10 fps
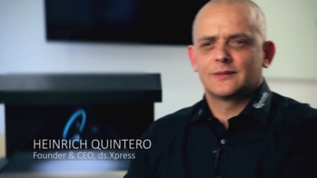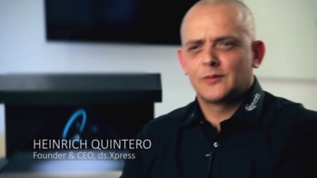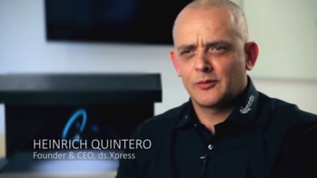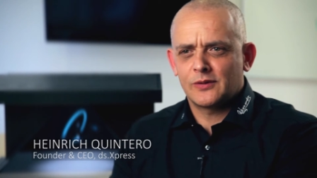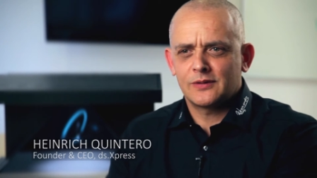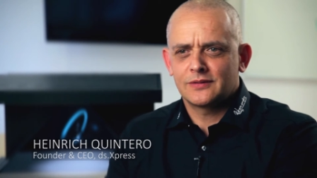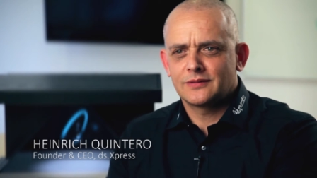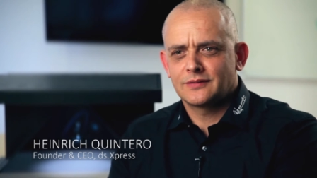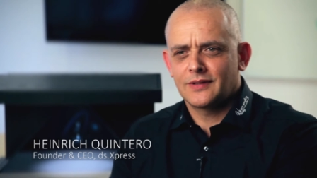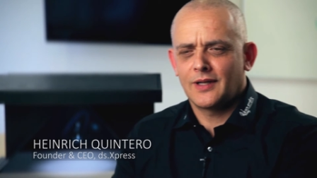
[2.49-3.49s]
We were
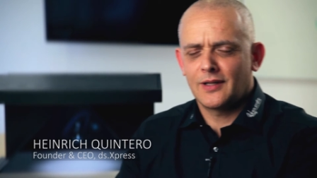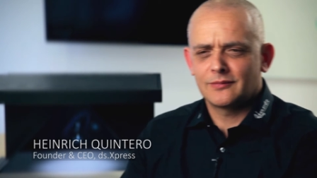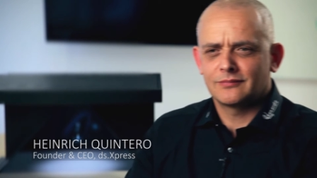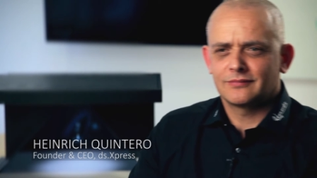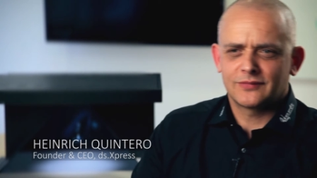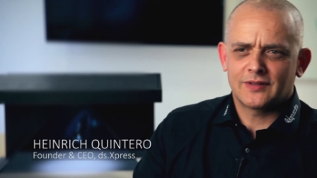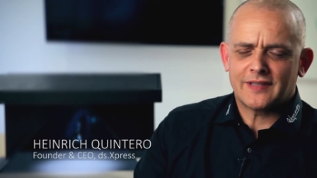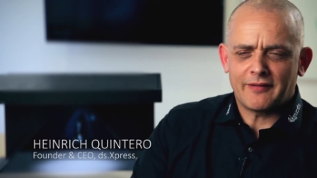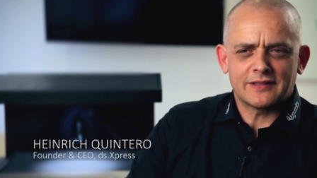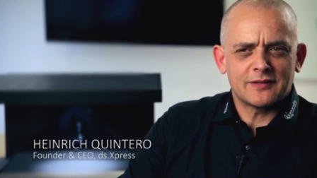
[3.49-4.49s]
just
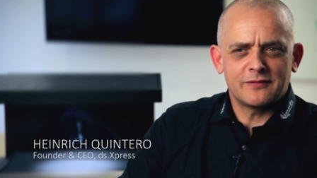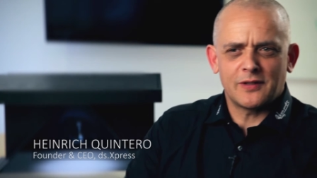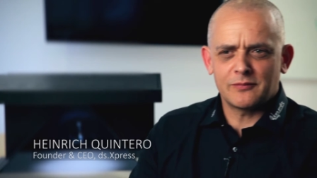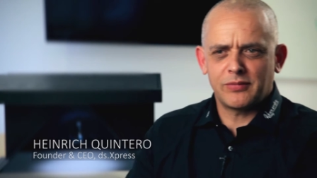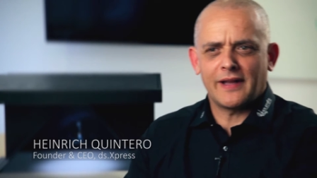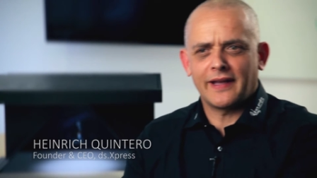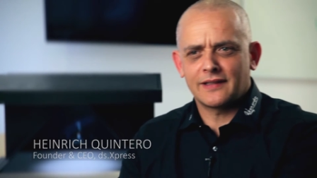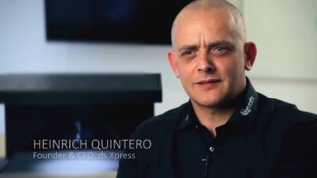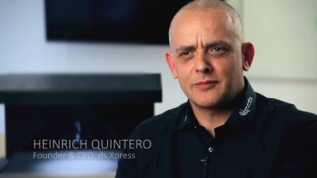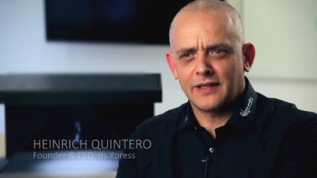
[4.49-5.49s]
having some fun
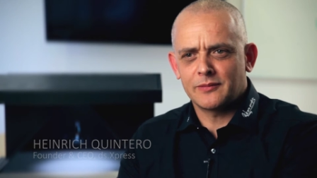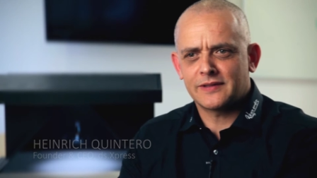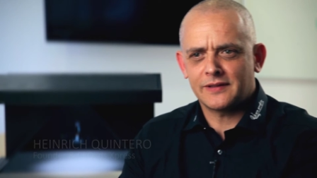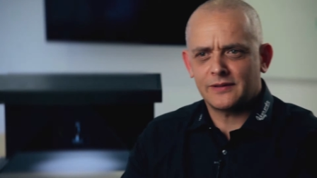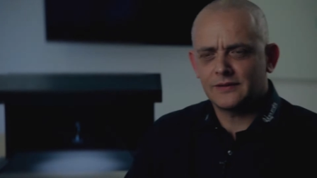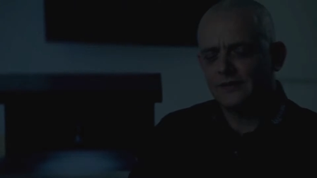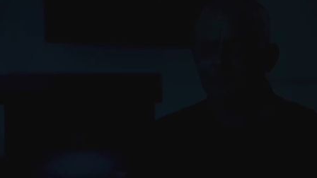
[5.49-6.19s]
playing some games there.